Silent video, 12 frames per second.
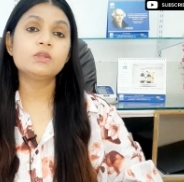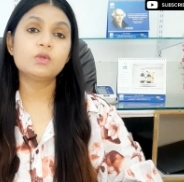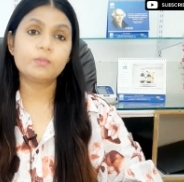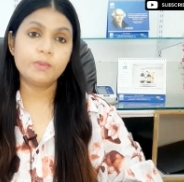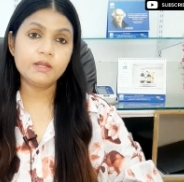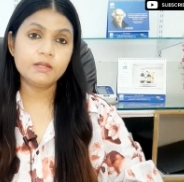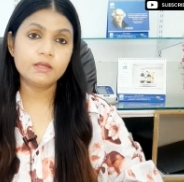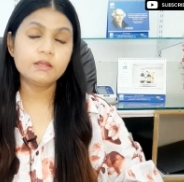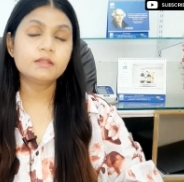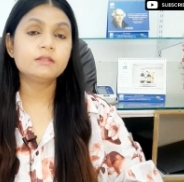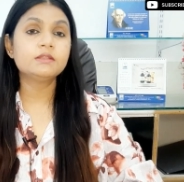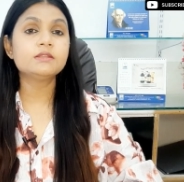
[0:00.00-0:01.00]
your buttock,
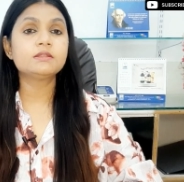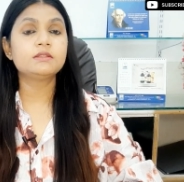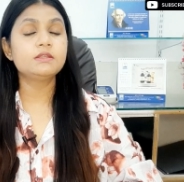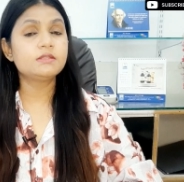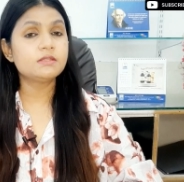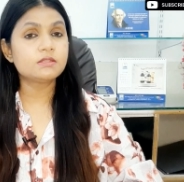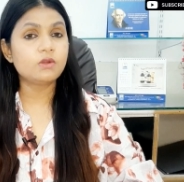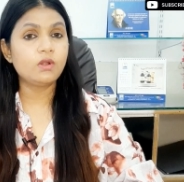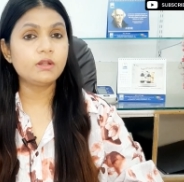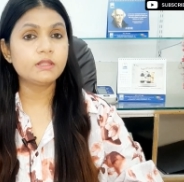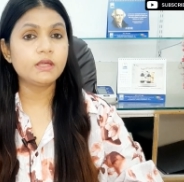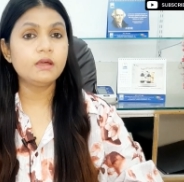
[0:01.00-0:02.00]
this is
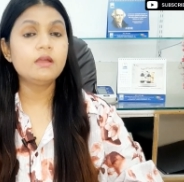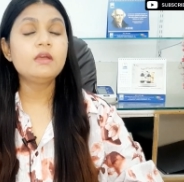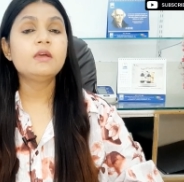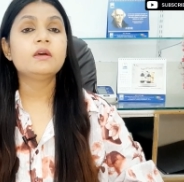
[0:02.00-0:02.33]
called the